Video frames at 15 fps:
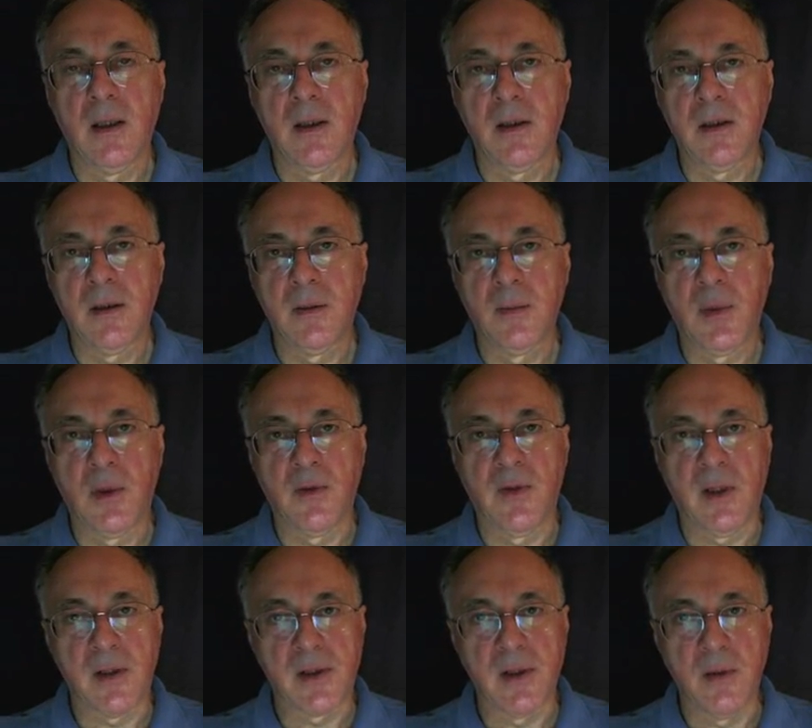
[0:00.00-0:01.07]
Other
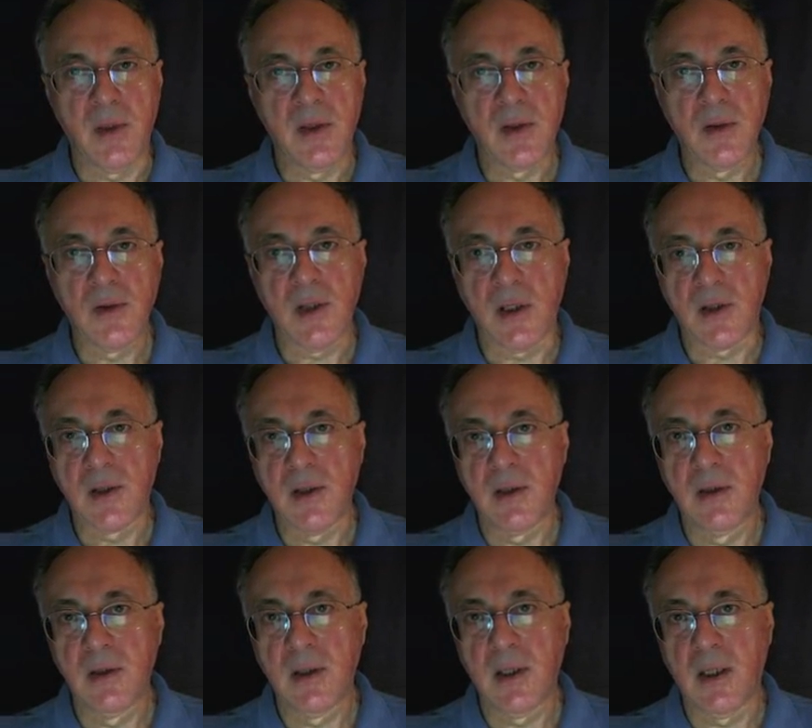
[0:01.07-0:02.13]
profiles have been
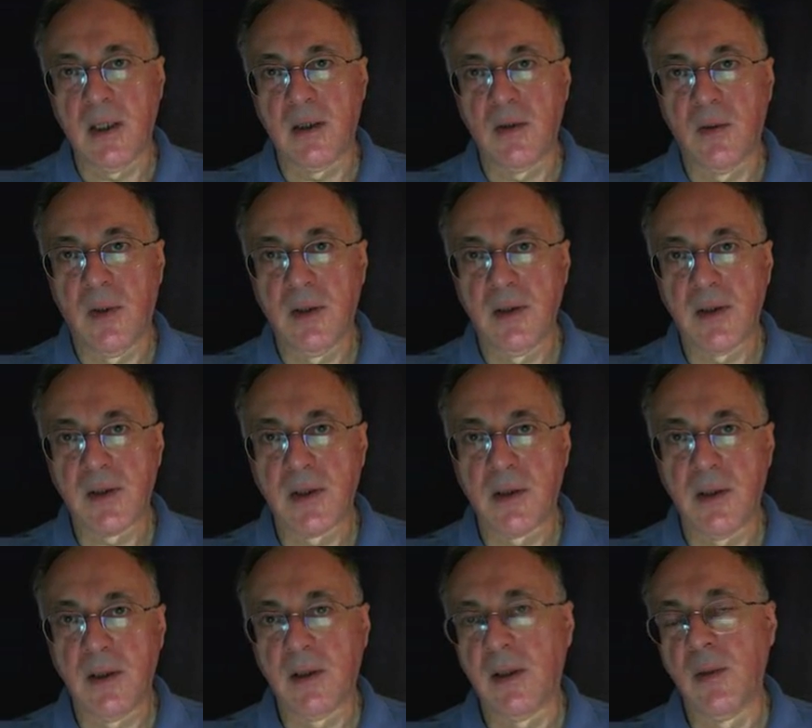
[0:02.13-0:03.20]
suggested, and the one that's
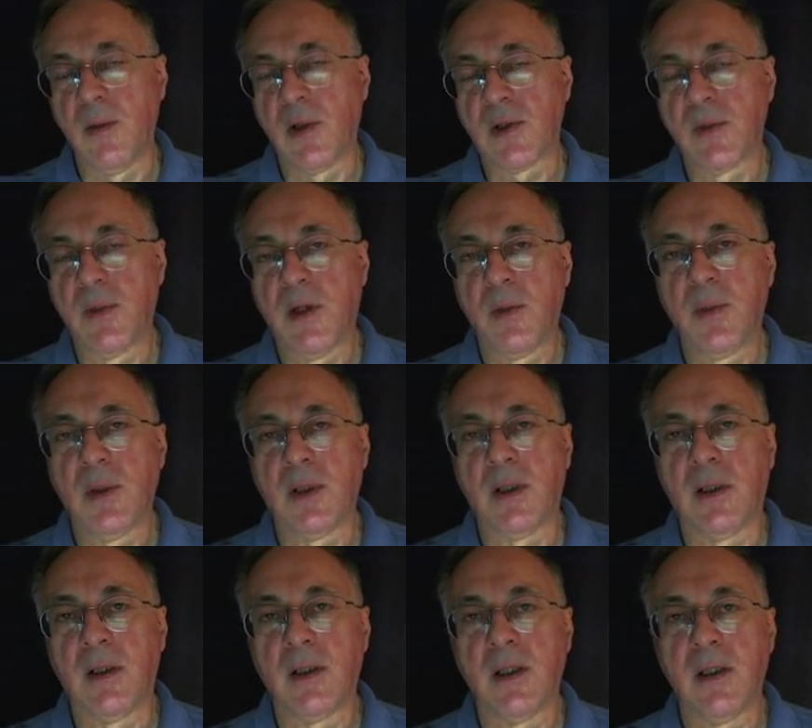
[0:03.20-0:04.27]
currently most
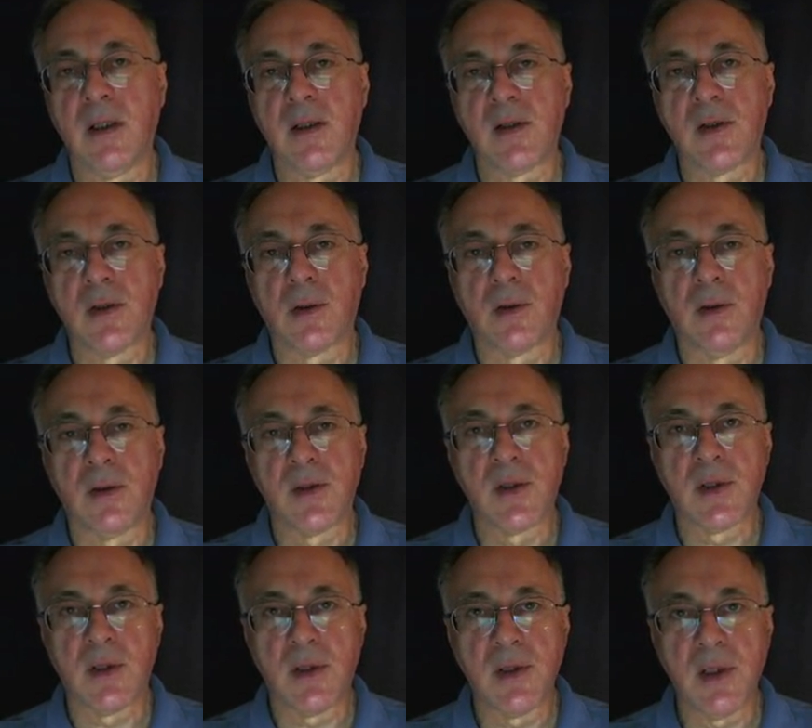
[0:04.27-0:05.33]
popular is so-called
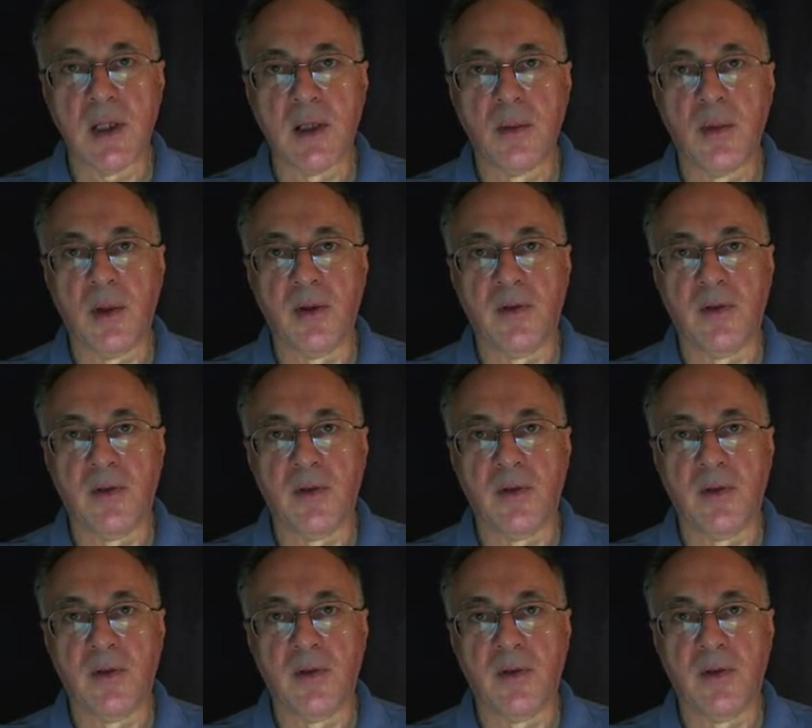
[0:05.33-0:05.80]
Cercic